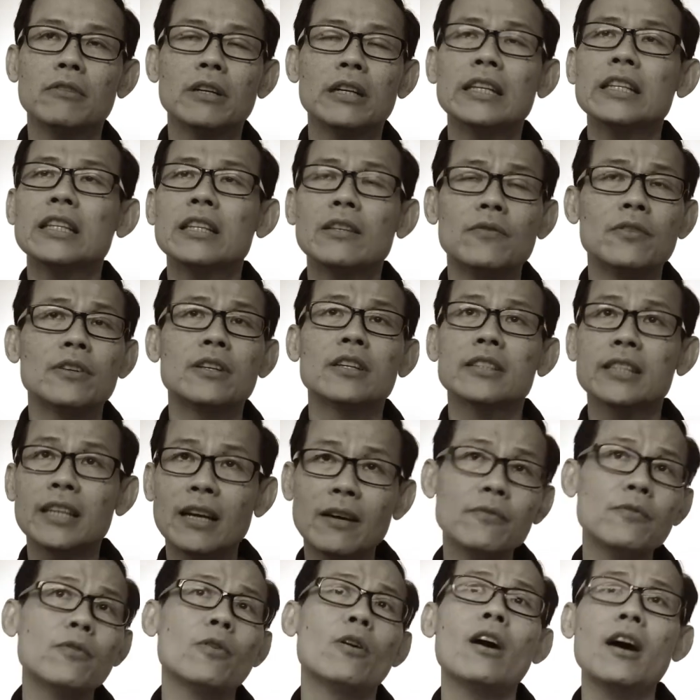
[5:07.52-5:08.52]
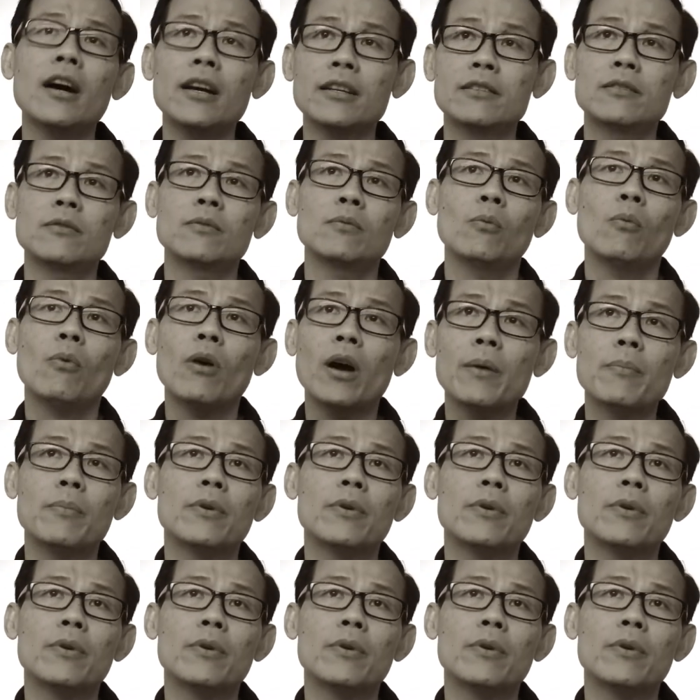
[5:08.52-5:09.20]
really difficult time for us. Why?